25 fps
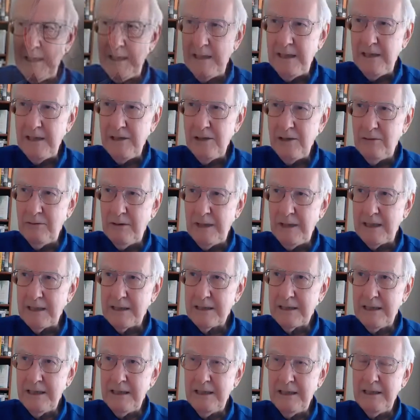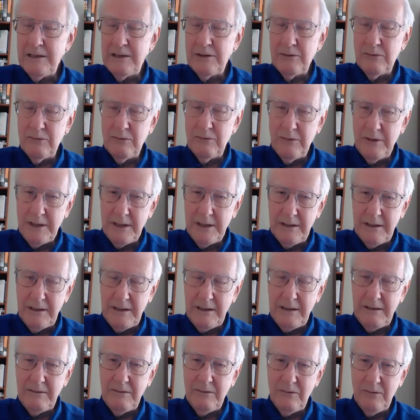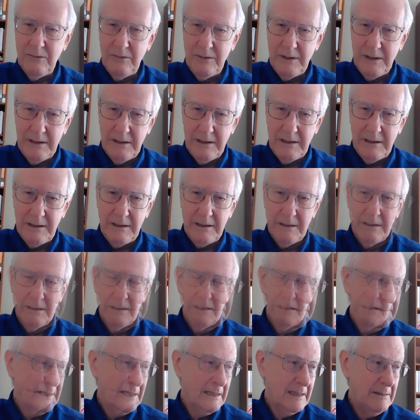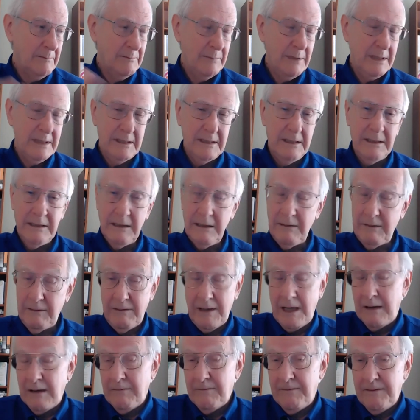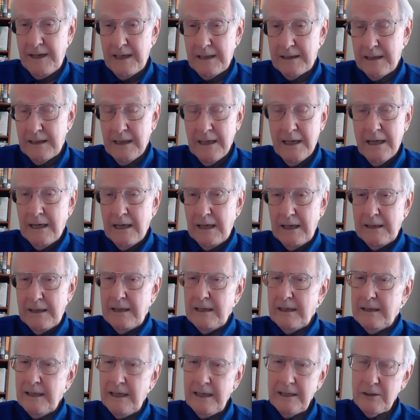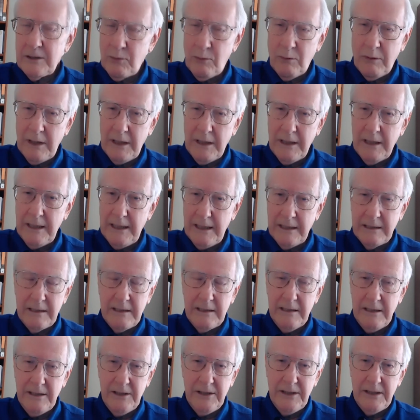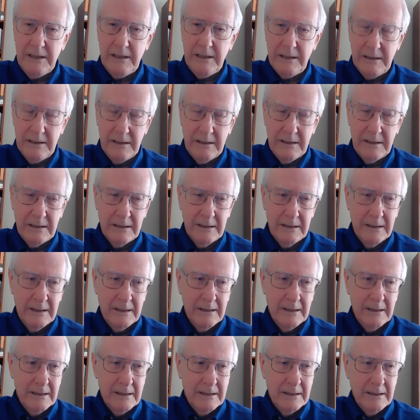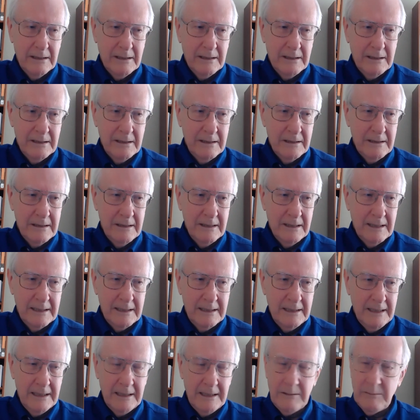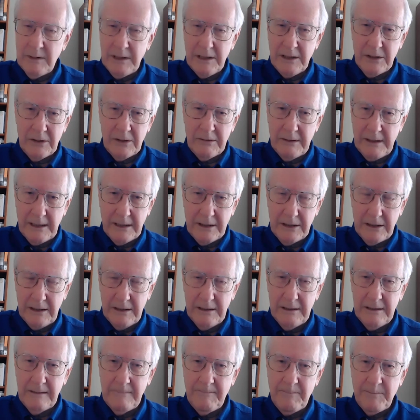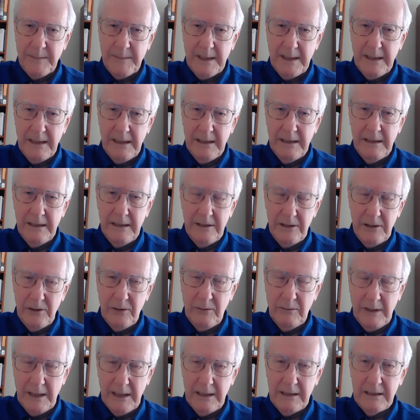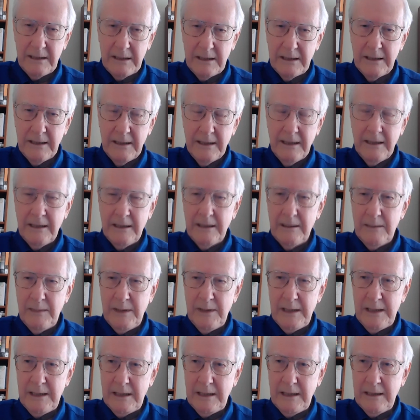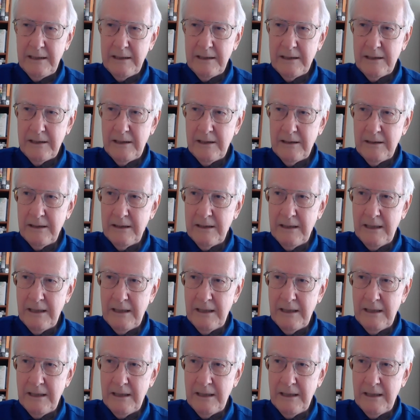the US, it is really, really a big deal. In fact, I think that's why the SDGs are not getting much traction in the US, because they're